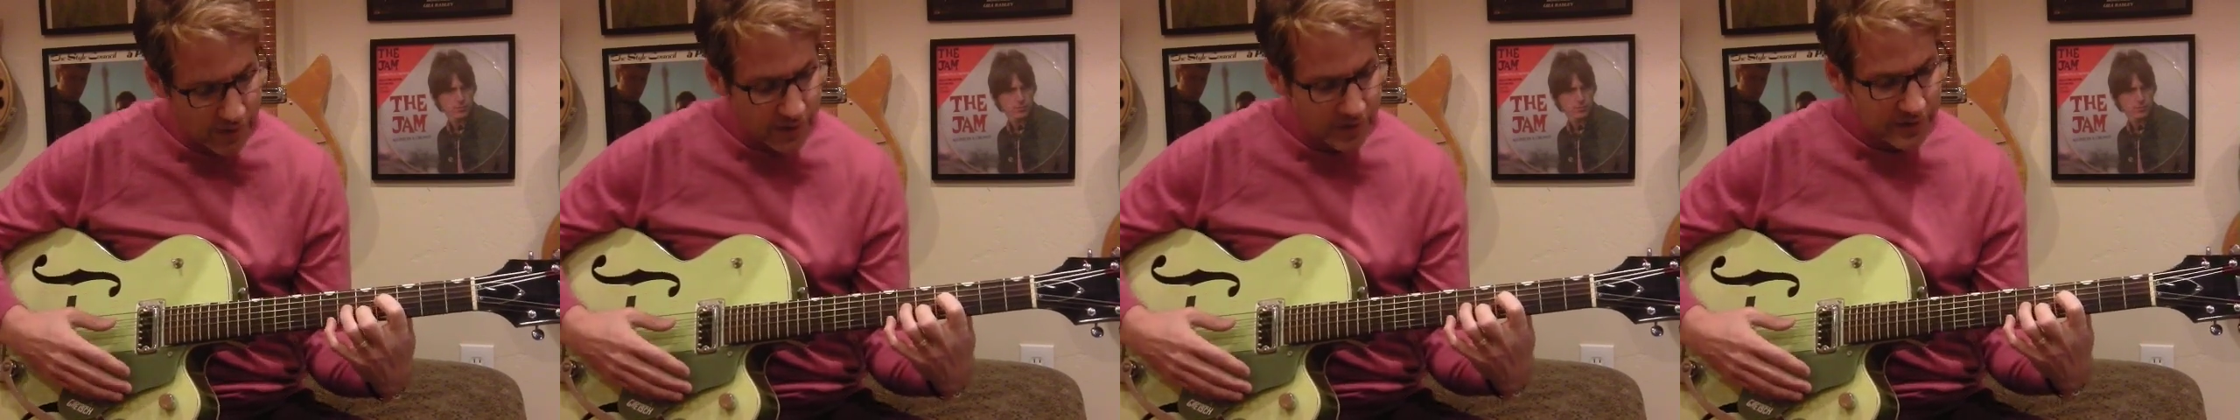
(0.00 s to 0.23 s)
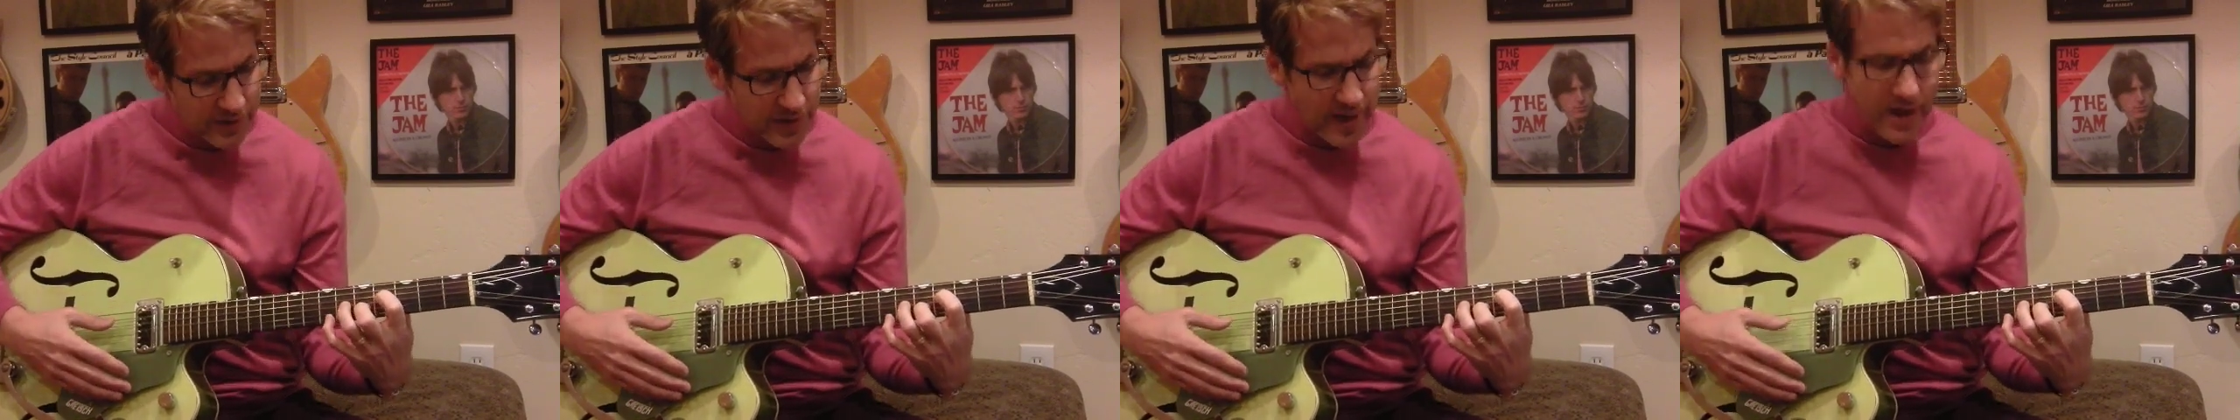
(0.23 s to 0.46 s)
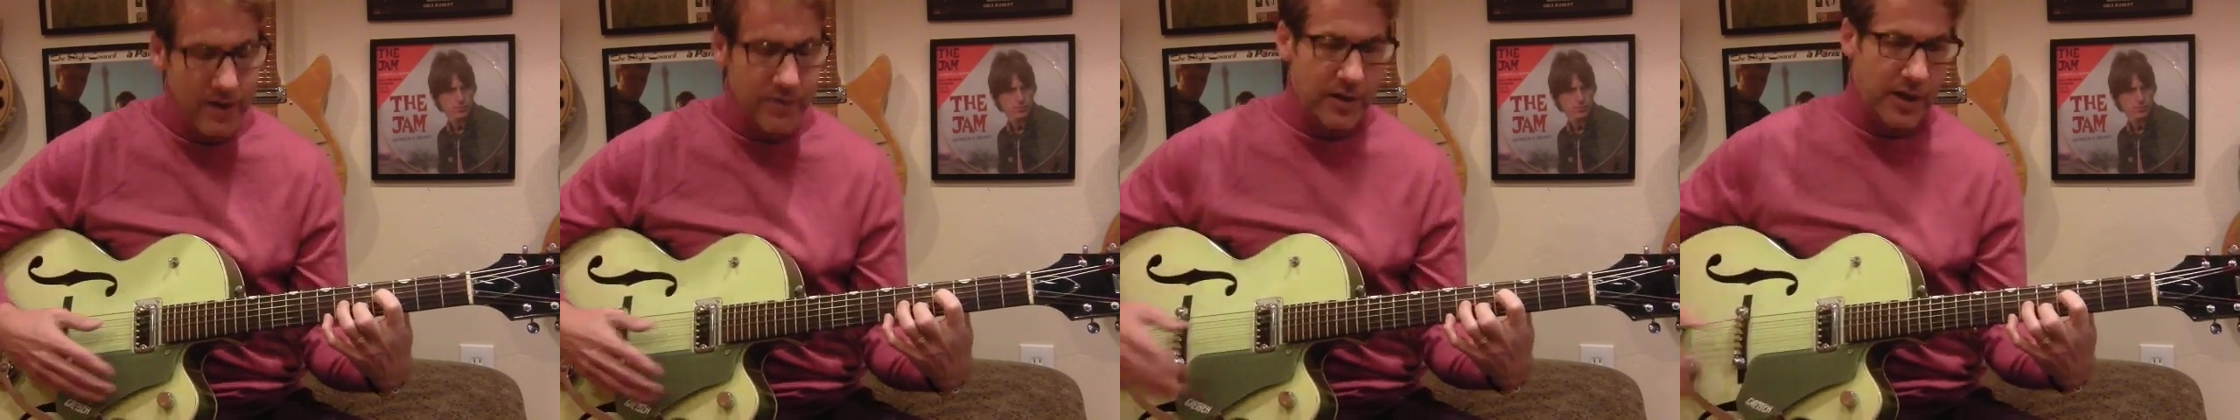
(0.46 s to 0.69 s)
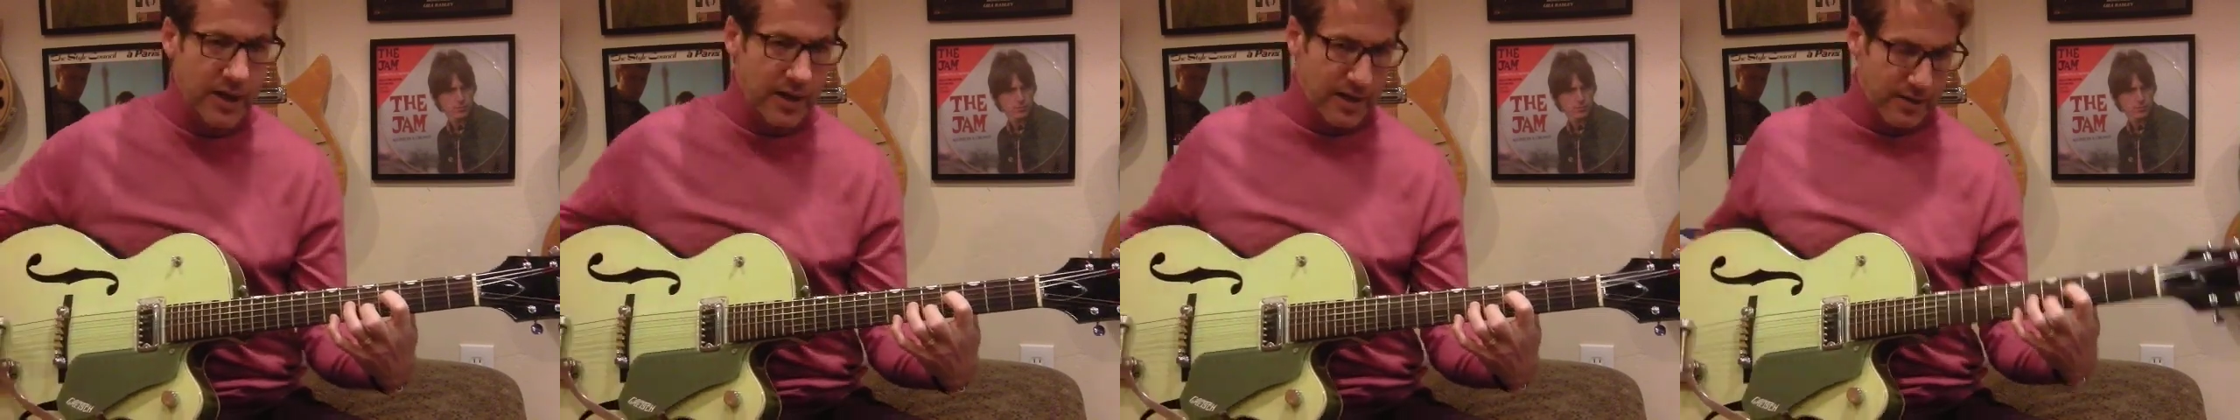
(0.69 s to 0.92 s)
is kind of
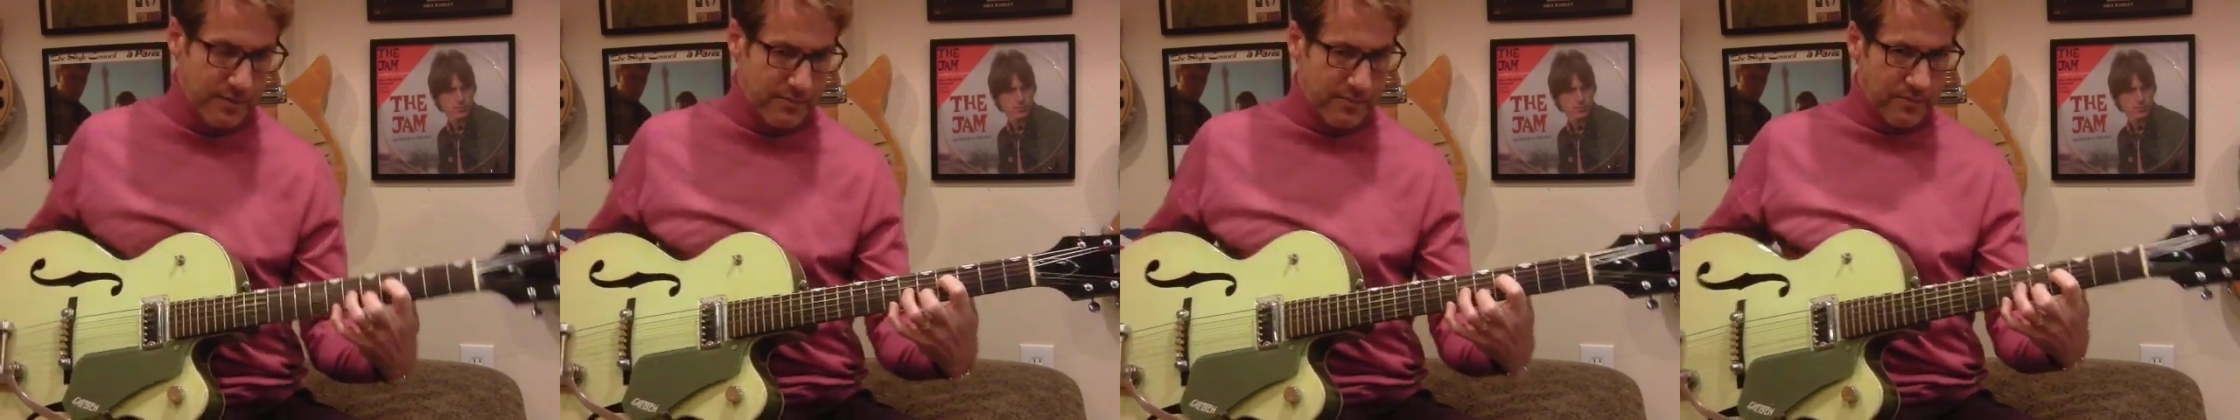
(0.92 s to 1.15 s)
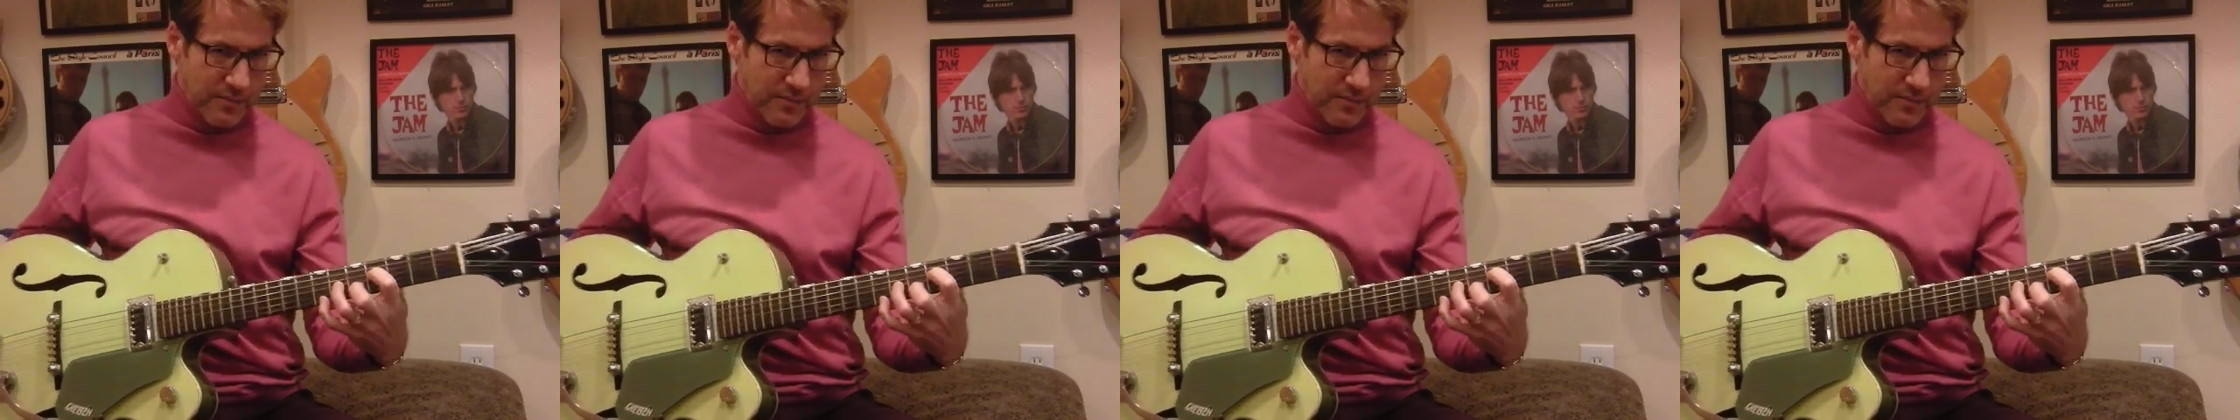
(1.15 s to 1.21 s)
a